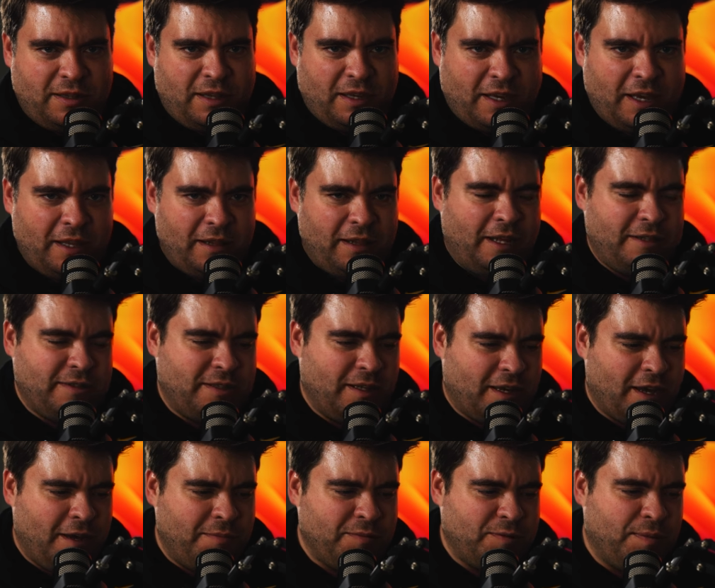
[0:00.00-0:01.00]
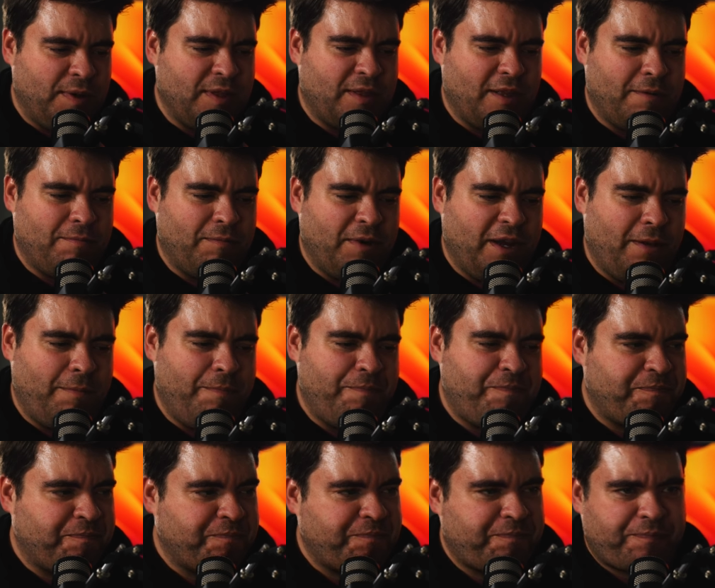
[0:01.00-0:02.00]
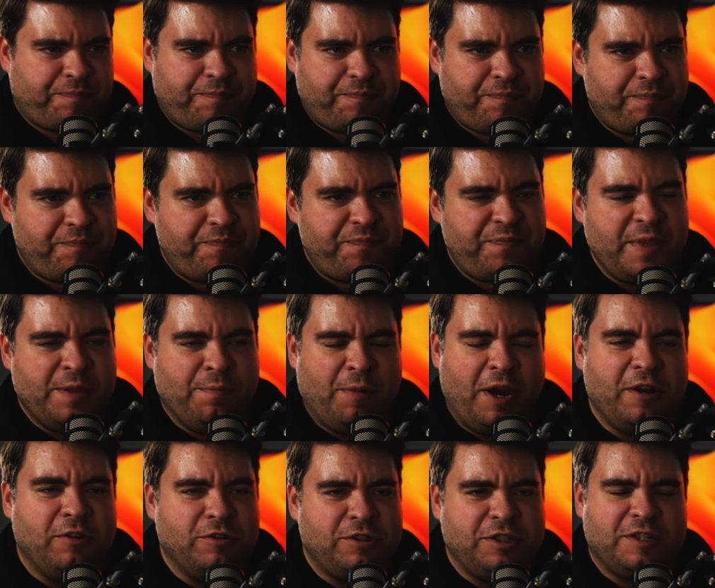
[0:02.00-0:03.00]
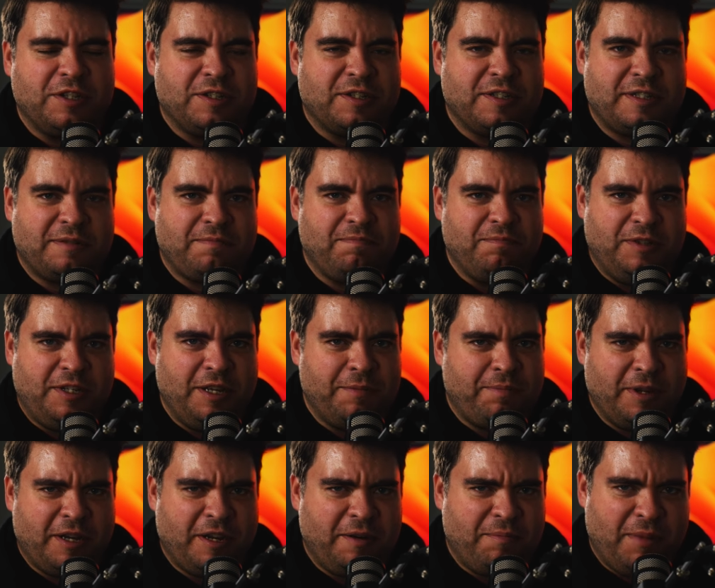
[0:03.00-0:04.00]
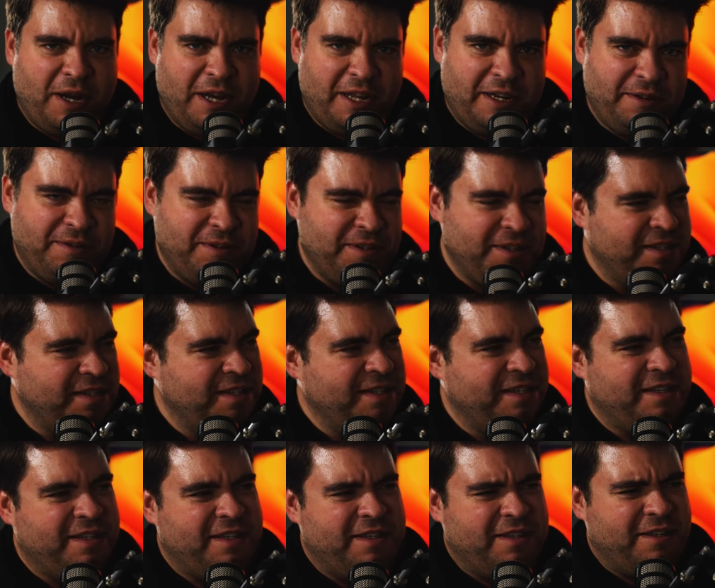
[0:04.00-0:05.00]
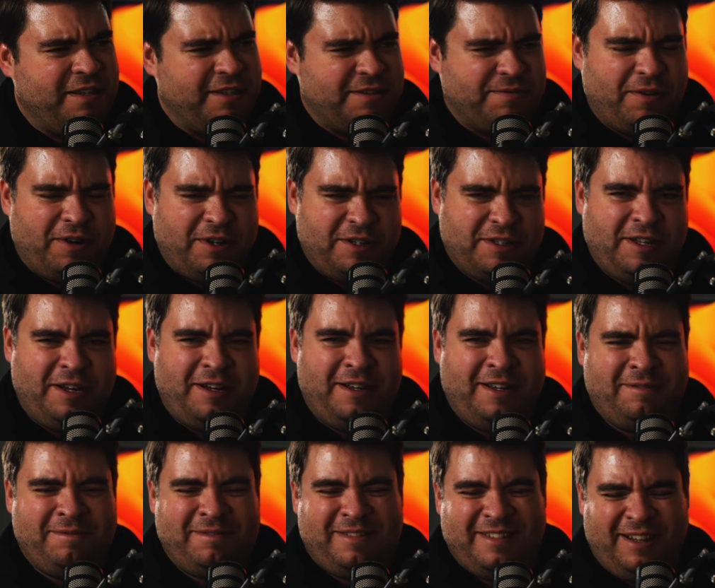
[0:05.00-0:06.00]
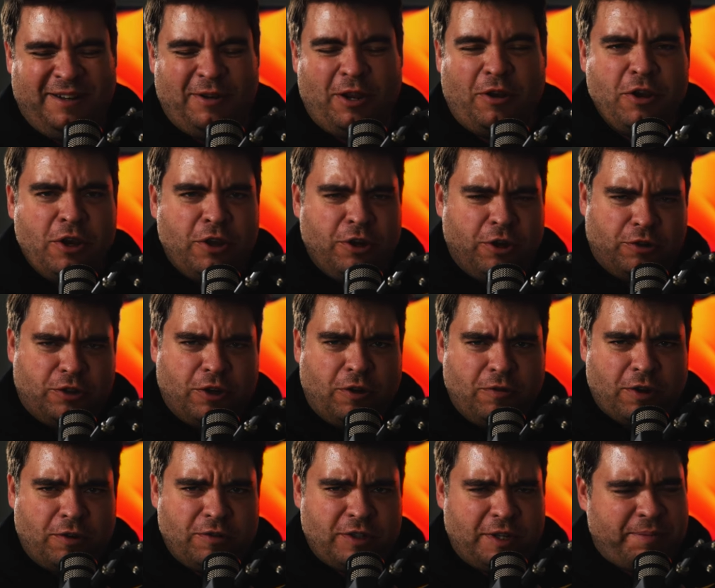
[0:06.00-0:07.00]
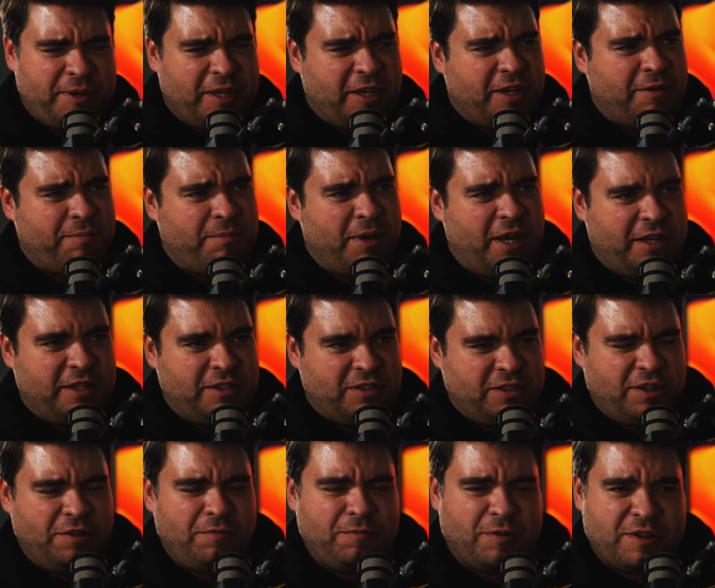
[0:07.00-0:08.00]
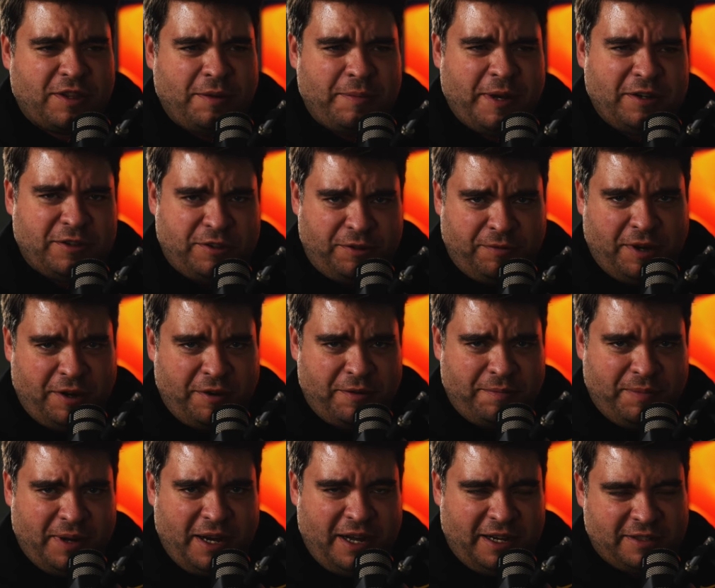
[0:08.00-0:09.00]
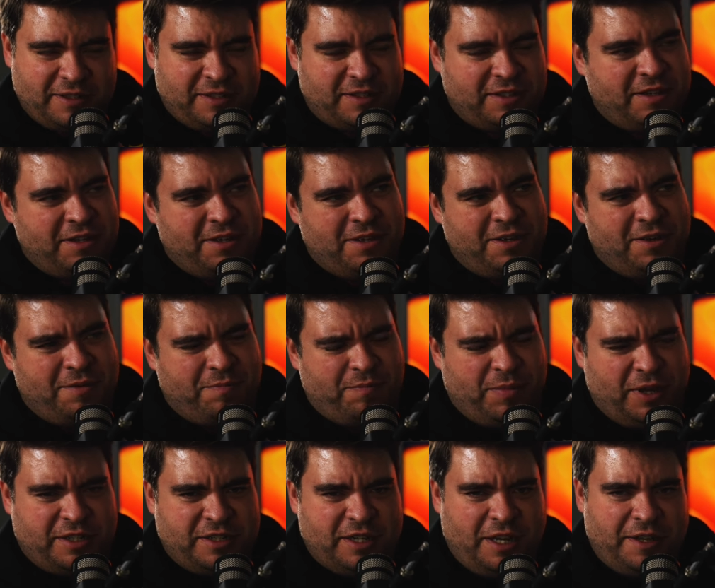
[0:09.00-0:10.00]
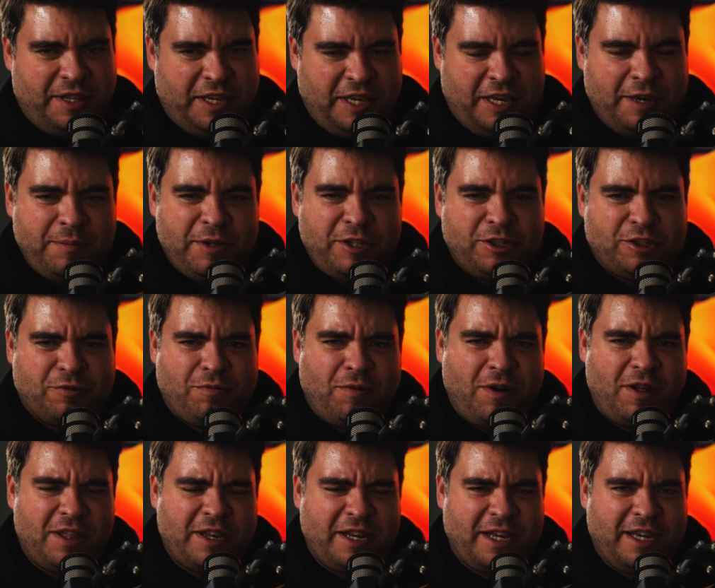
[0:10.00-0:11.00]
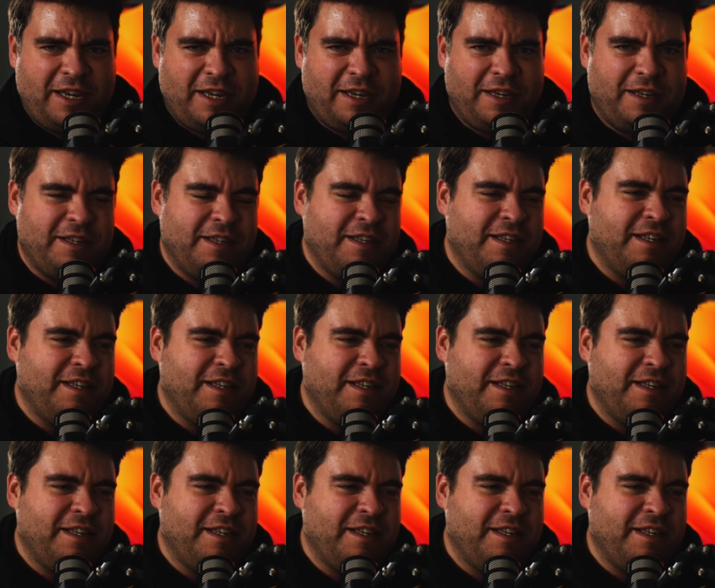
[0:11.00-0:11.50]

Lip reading: it, the kit lens that comes with it, well, why don't you just dip it in mud? As far as, no, don't go dipping it in mud. It's still worth about $200, but the image quality,